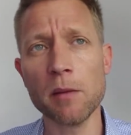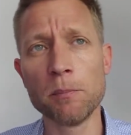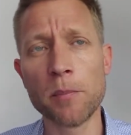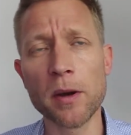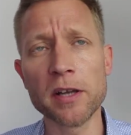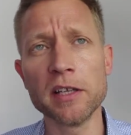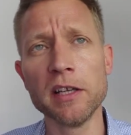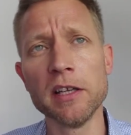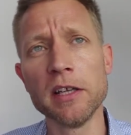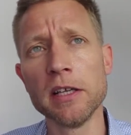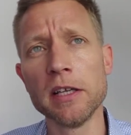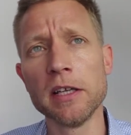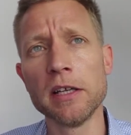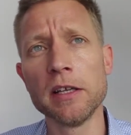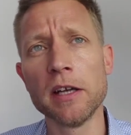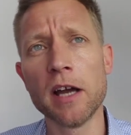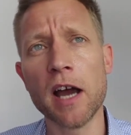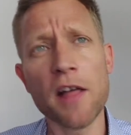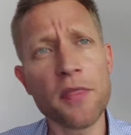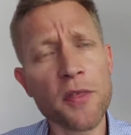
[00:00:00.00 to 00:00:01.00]
But
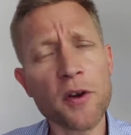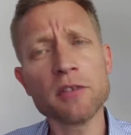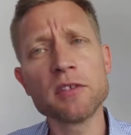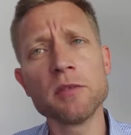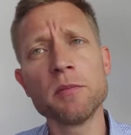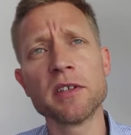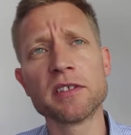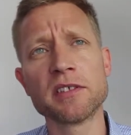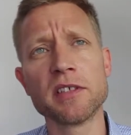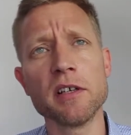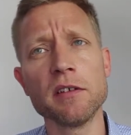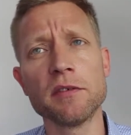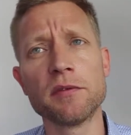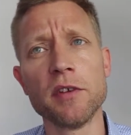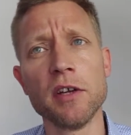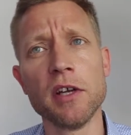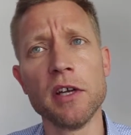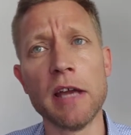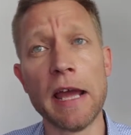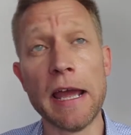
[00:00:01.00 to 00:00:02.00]
I thought to
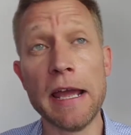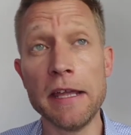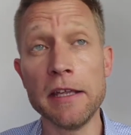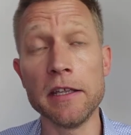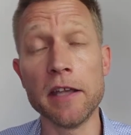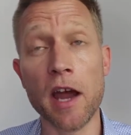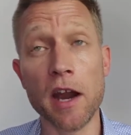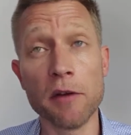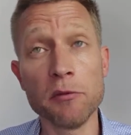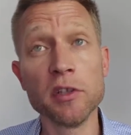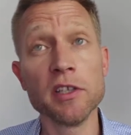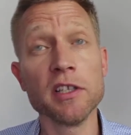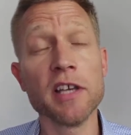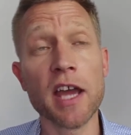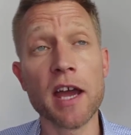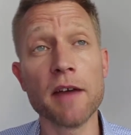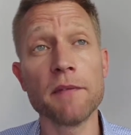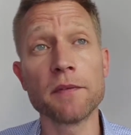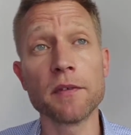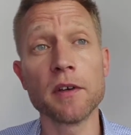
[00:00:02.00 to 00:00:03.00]
myself, hey, I really
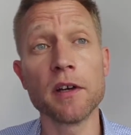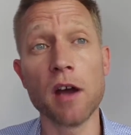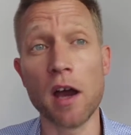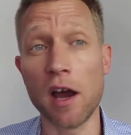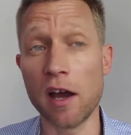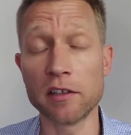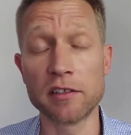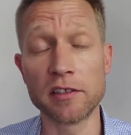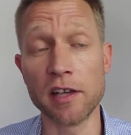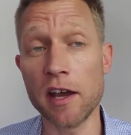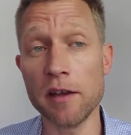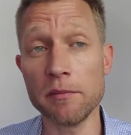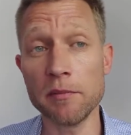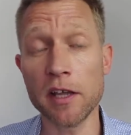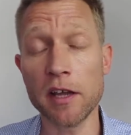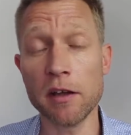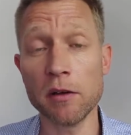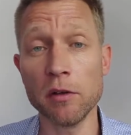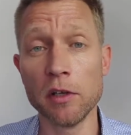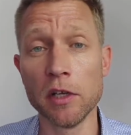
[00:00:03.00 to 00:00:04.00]
have a hard time
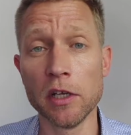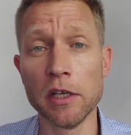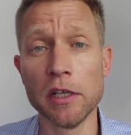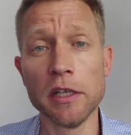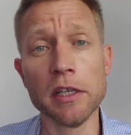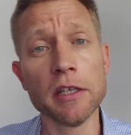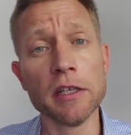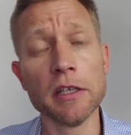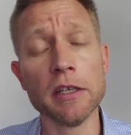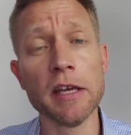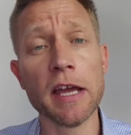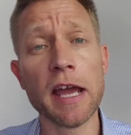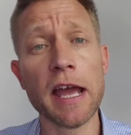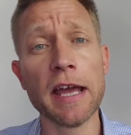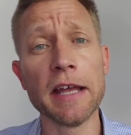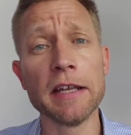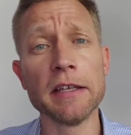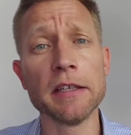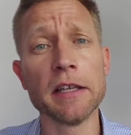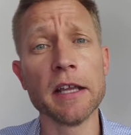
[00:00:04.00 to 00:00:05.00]
now,
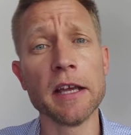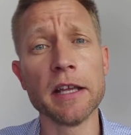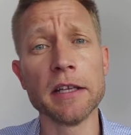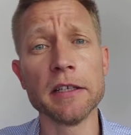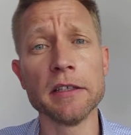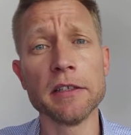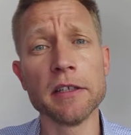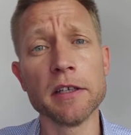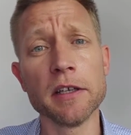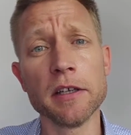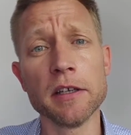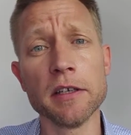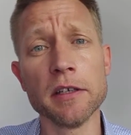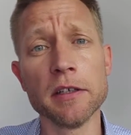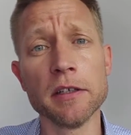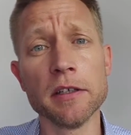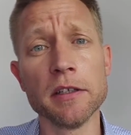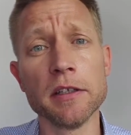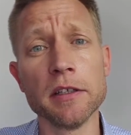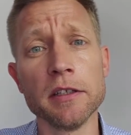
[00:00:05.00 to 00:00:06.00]
and
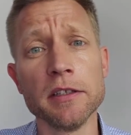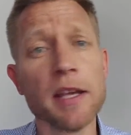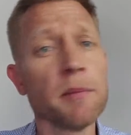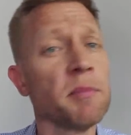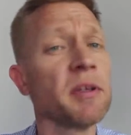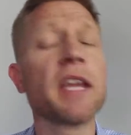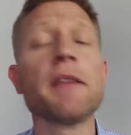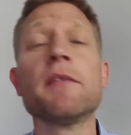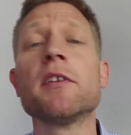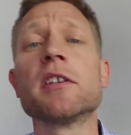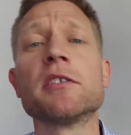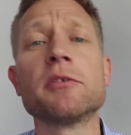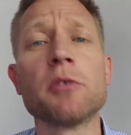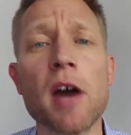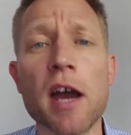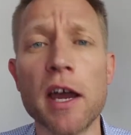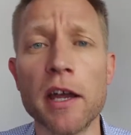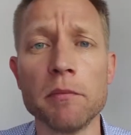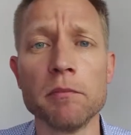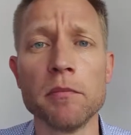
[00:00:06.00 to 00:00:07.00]
let me give it a
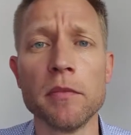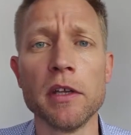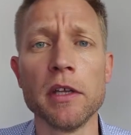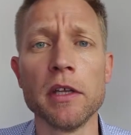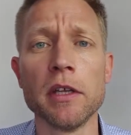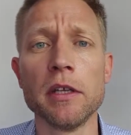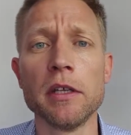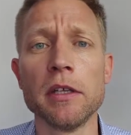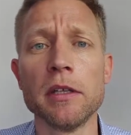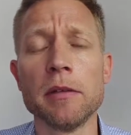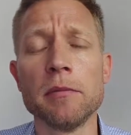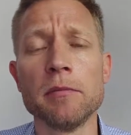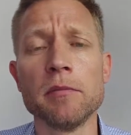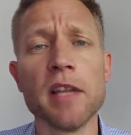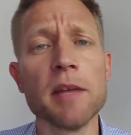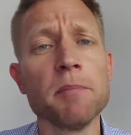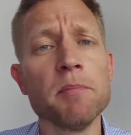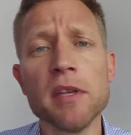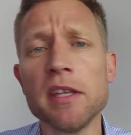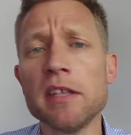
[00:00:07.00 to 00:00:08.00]
try.
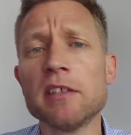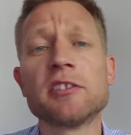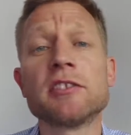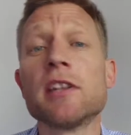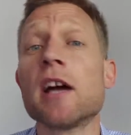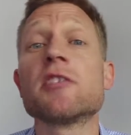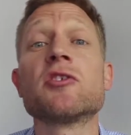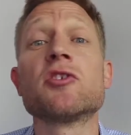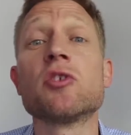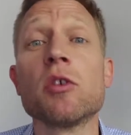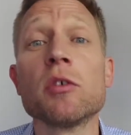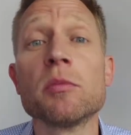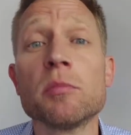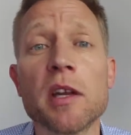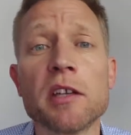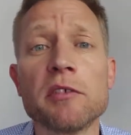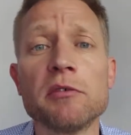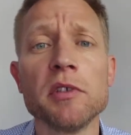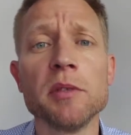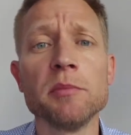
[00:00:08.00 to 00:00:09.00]
Let me start showing
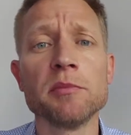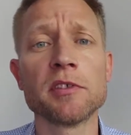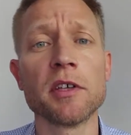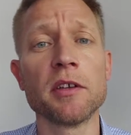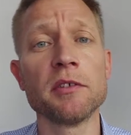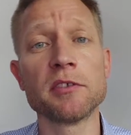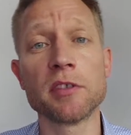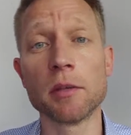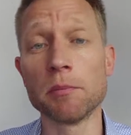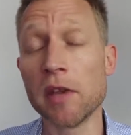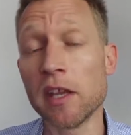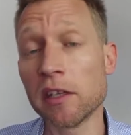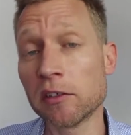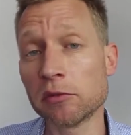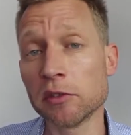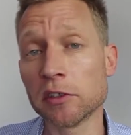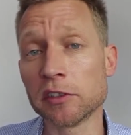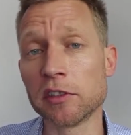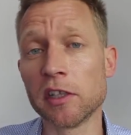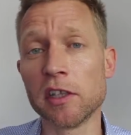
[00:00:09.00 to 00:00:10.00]
my dreams some
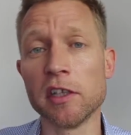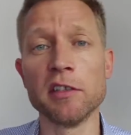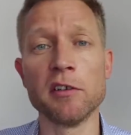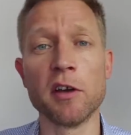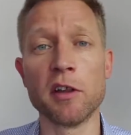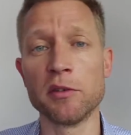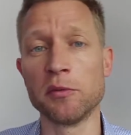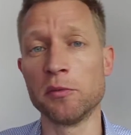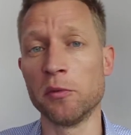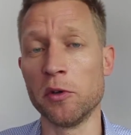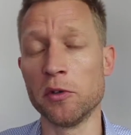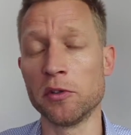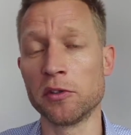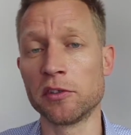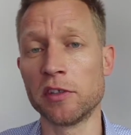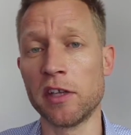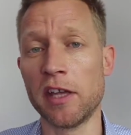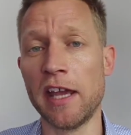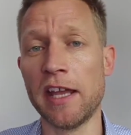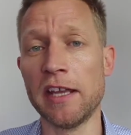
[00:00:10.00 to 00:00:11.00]
interest, in other
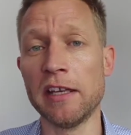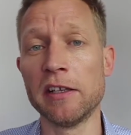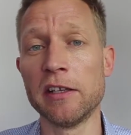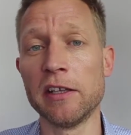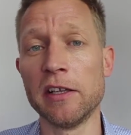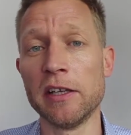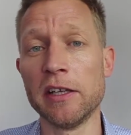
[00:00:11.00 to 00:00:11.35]
words. And